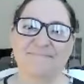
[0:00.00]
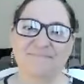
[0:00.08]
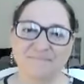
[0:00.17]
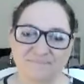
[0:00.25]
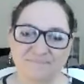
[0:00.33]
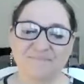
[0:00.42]

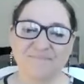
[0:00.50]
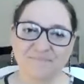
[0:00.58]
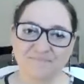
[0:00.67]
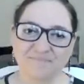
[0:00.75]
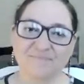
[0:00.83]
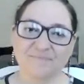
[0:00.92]

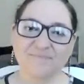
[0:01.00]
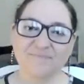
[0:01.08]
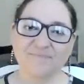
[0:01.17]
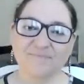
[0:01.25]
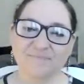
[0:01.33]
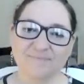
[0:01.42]

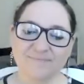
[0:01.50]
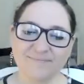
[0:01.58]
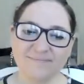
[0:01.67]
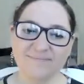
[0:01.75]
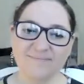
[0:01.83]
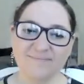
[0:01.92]

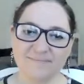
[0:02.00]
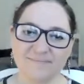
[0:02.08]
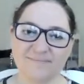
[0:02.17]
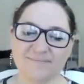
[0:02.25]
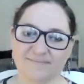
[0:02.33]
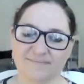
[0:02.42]

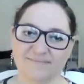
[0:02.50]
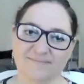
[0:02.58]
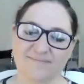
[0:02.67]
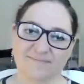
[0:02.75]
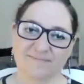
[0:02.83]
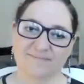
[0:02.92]

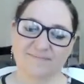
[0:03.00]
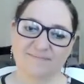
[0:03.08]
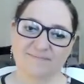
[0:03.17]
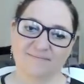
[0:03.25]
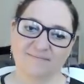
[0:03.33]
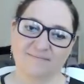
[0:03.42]
This person isn't speaking.